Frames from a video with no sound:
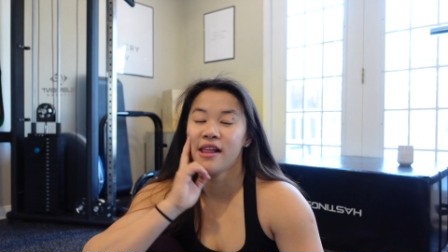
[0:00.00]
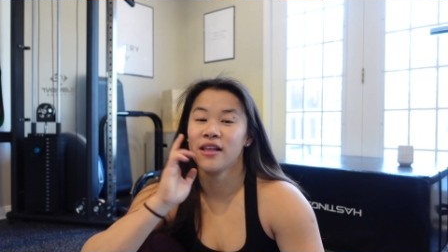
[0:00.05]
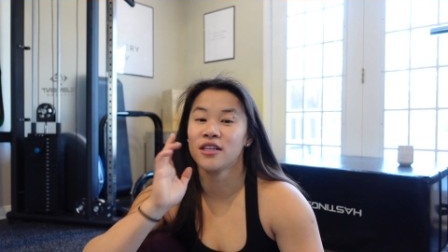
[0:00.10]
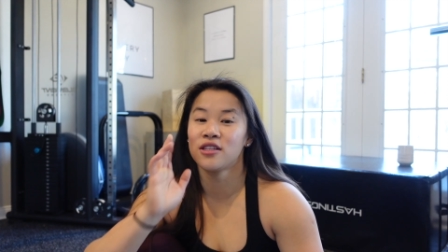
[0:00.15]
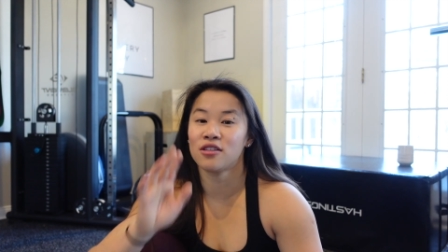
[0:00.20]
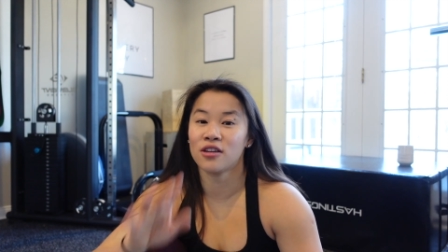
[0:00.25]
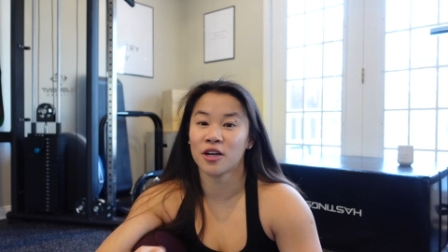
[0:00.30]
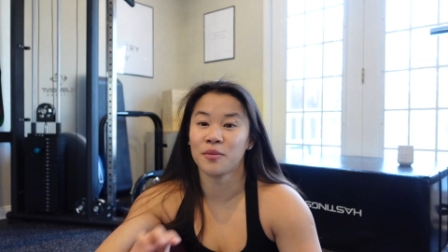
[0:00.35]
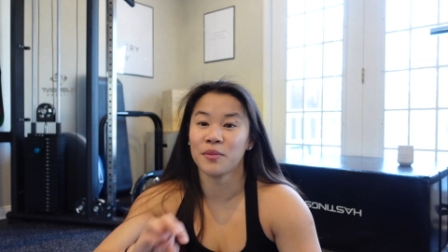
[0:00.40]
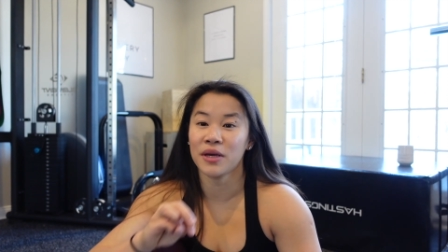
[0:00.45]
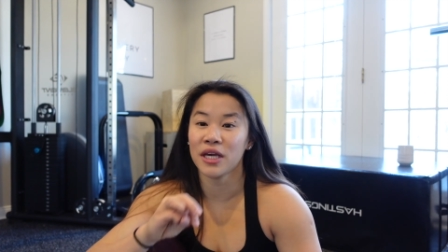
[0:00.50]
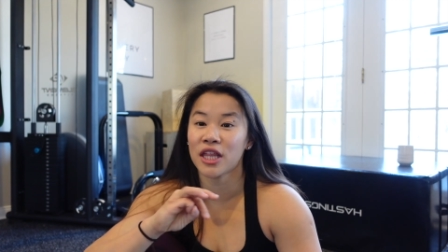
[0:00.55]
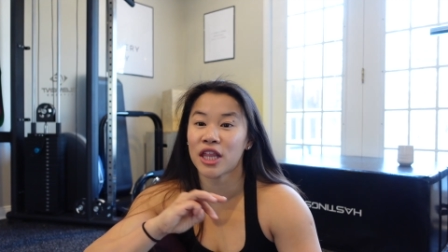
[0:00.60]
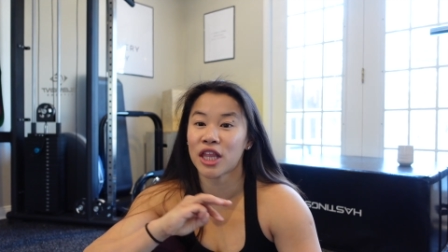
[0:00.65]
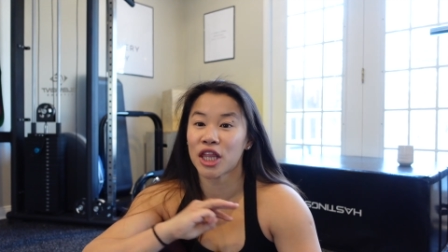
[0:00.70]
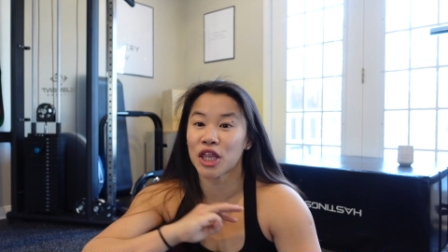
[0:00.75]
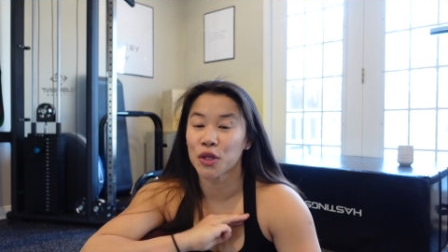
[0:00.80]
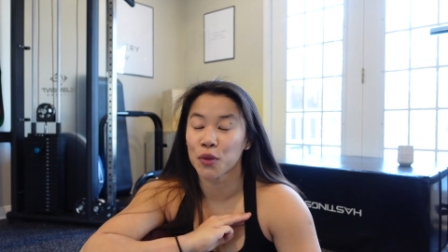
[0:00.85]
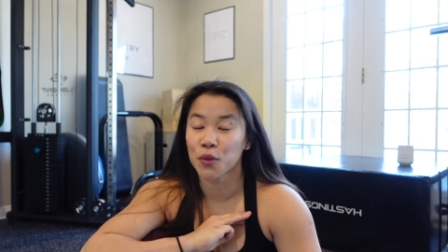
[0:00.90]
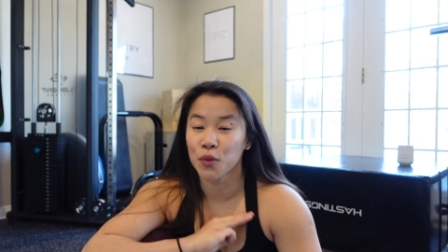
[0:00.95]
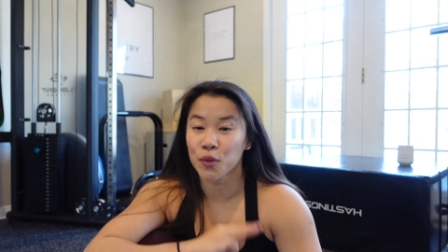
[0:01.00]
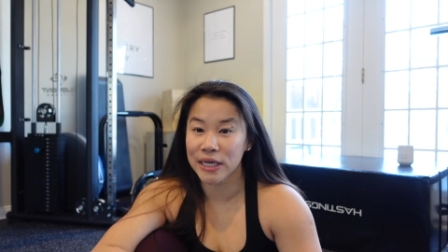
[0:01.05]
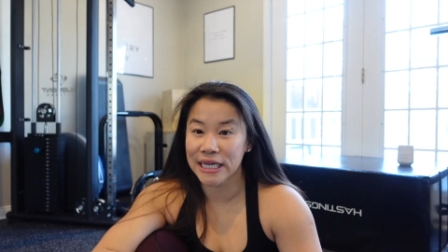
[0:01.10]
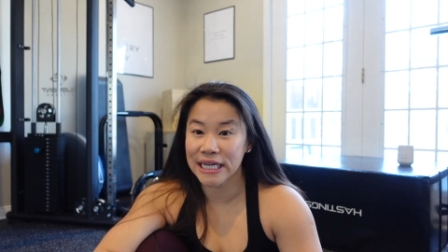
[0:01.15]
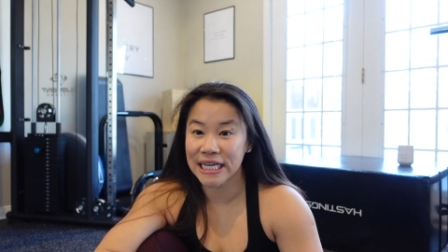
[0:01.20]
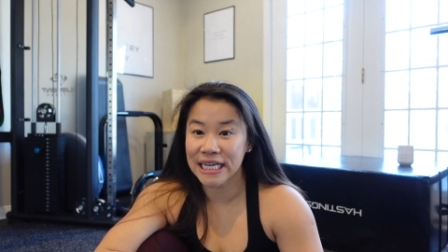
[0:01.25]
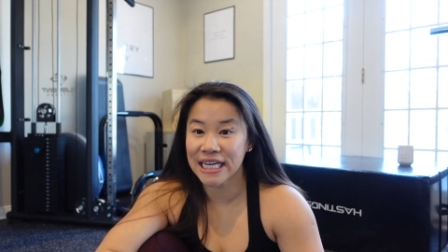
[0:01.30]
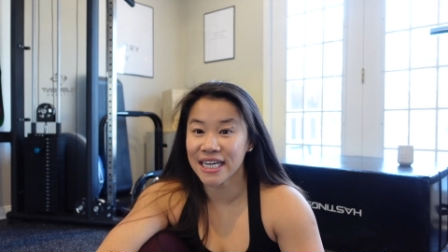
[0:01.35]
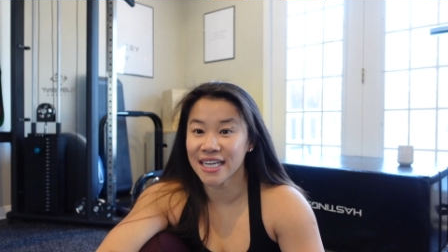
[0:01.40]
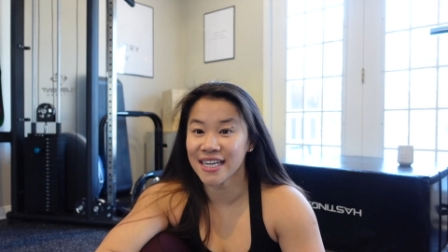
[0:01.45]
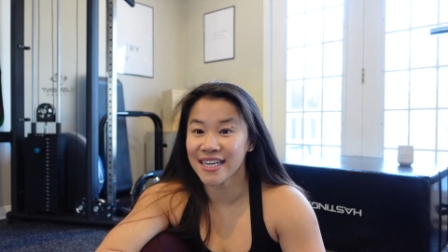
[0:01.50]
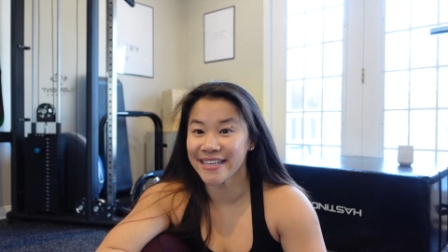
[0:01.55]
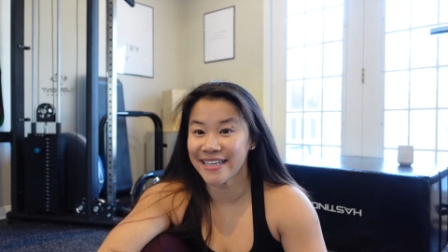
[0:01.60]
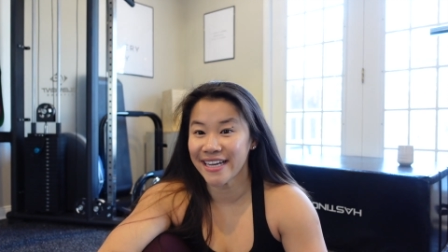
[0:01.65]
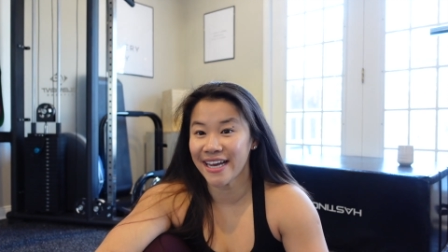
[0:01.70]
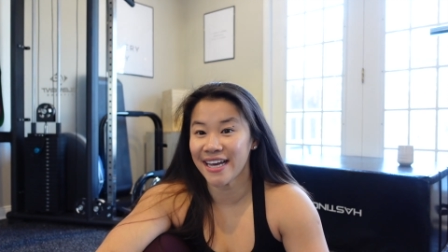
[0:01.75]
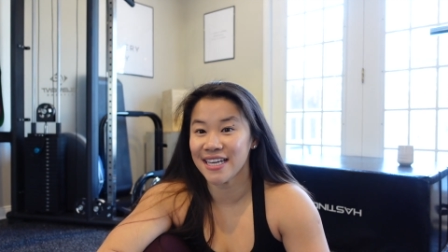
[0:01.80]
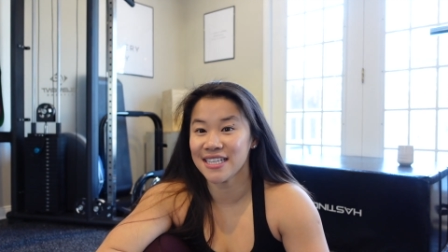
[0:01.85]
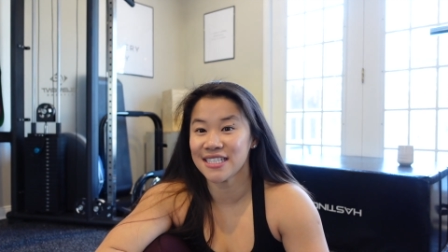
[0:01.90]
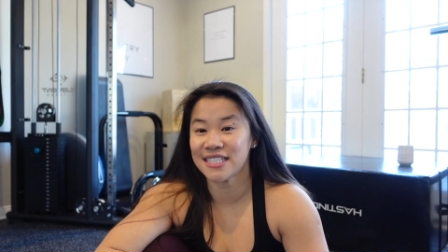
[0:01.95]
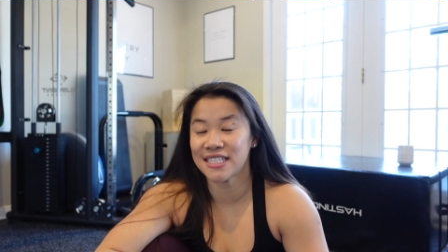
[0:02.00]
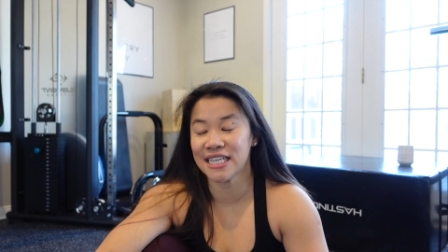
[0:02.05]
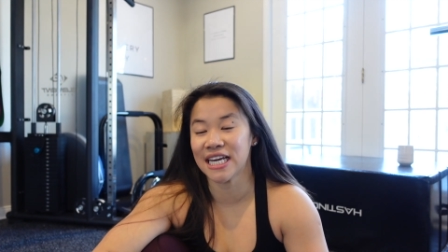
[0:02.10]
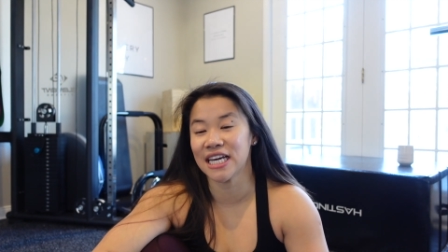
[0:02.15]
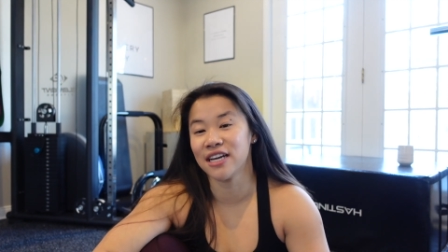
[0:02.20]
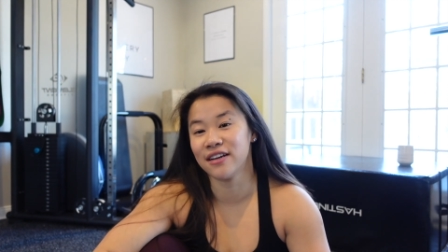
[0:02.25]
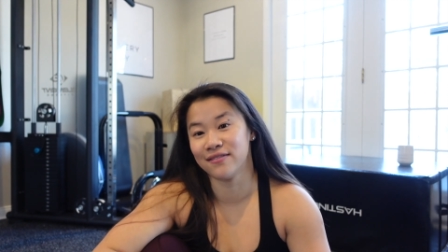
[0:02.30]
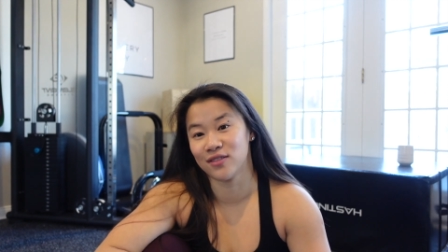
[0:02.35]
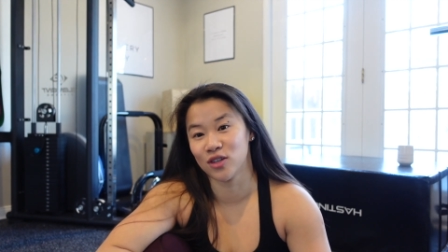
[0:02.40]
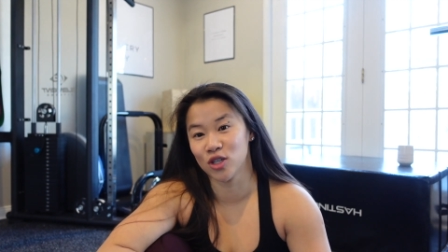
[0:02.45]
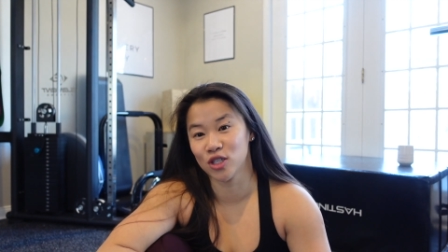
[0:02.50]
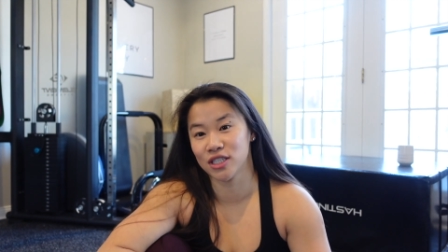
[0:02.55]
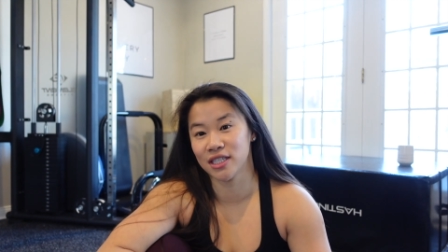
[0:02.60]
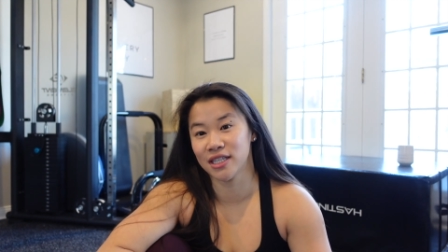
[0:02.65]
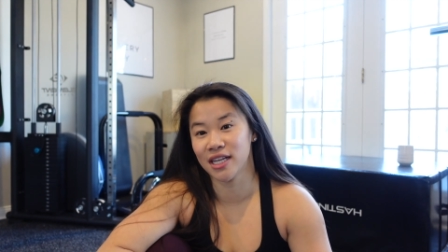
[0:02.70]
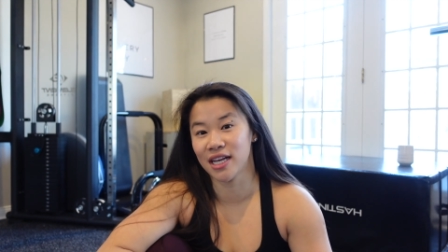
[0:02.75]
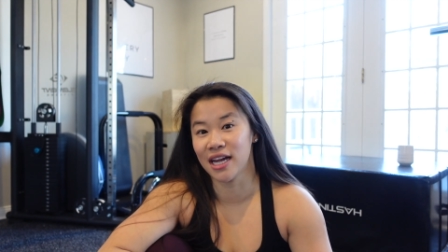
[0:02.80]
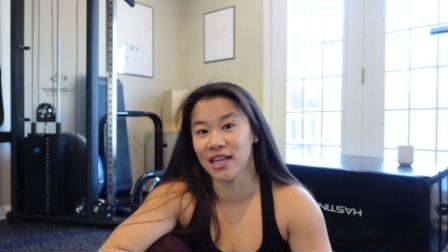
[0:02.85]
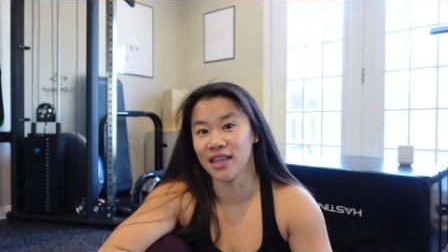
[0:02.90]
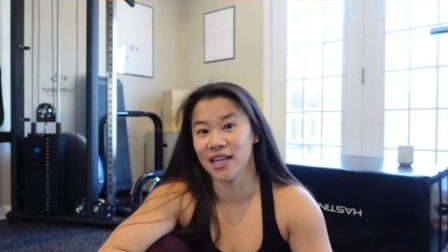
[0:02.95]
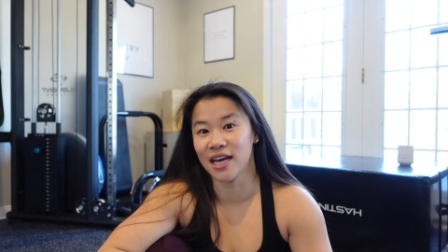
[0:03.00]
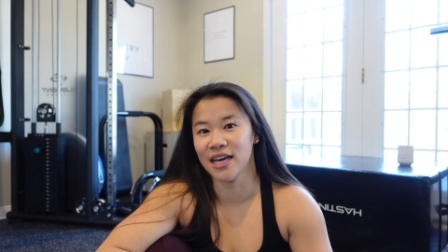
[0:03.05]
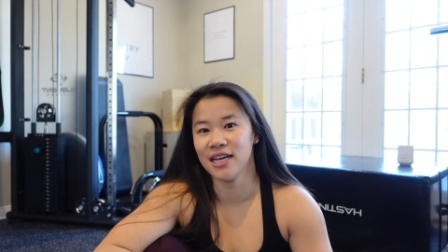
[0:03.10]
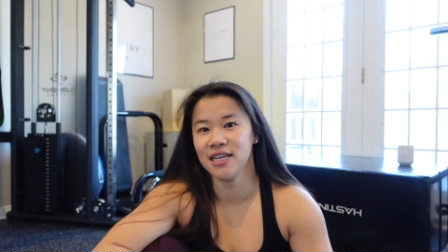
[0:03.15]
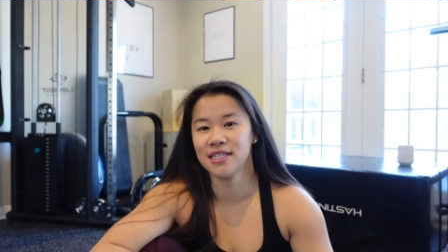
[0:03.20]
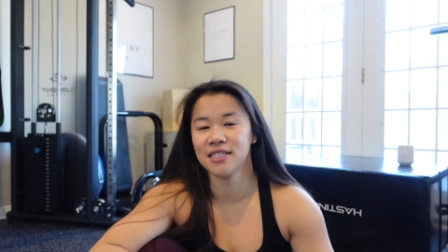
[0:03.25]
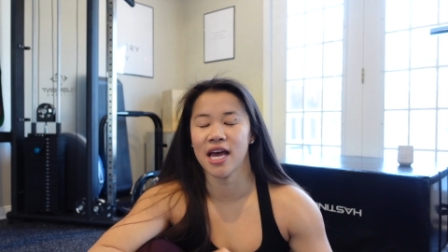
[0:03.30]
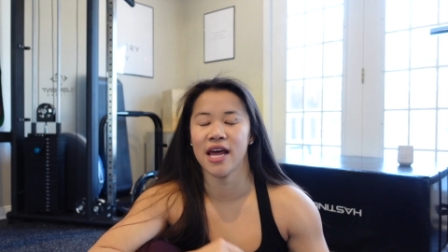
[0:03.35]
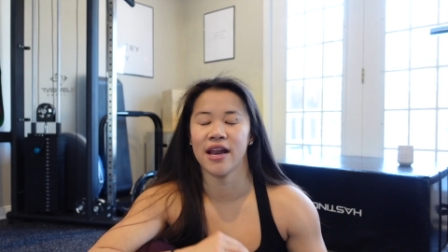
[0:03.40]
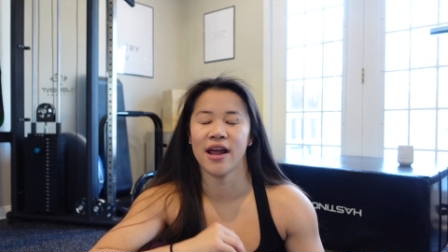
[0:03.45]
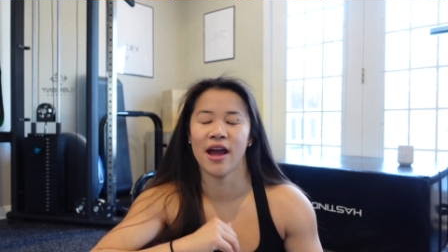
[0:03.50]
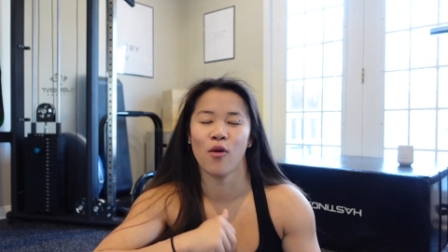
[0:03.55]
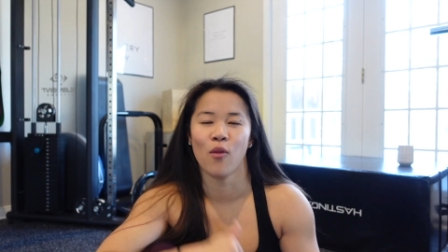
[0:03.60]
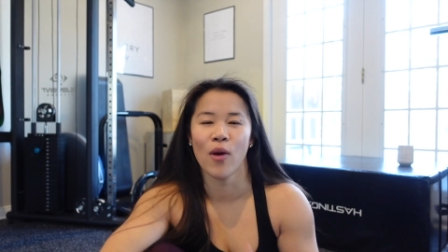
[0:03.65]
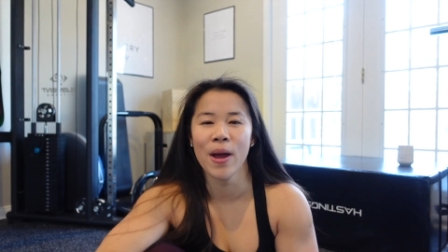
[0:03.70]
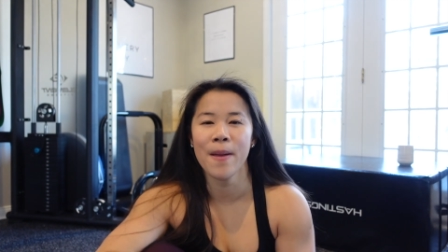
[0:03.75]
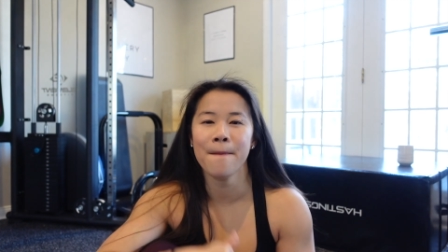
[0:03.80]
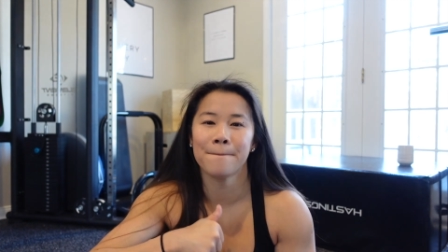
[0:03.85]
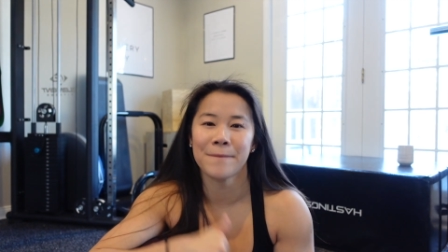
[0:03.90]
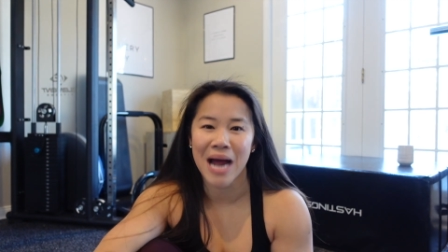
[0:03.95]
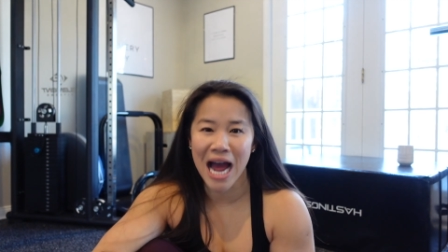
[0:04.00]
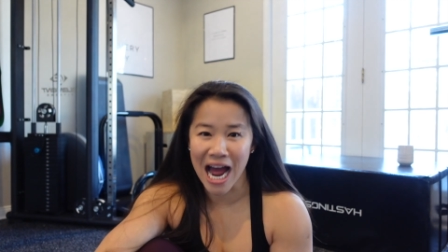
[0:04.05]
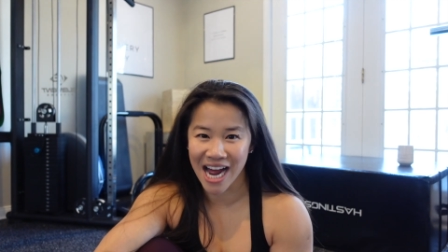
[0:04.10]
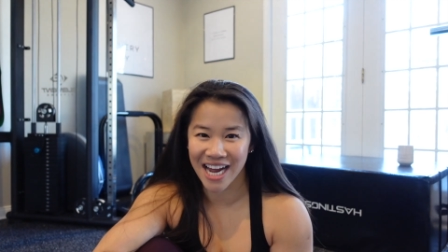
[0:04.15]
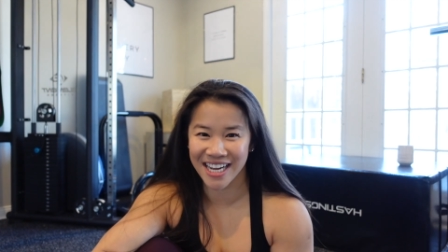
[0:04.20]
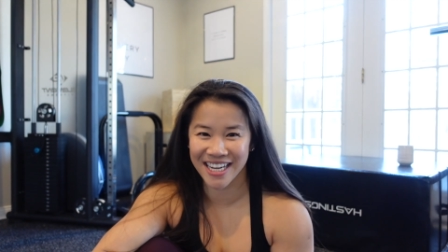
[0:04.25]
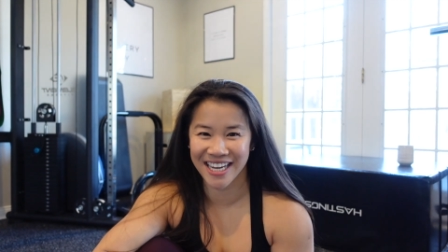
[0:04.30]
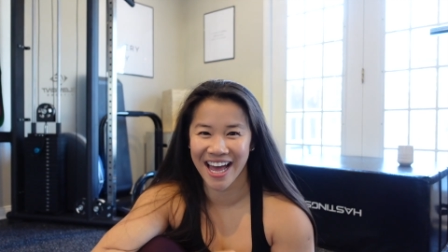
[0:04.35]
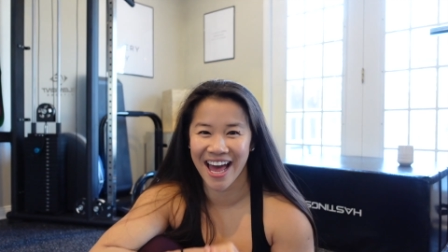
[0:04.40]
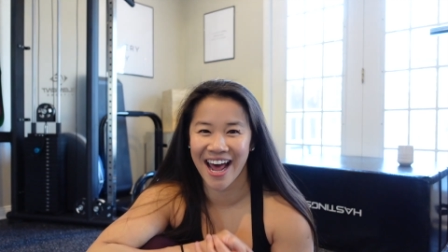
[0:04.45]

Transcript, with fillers: that took me three days to get a version that I liked and I went back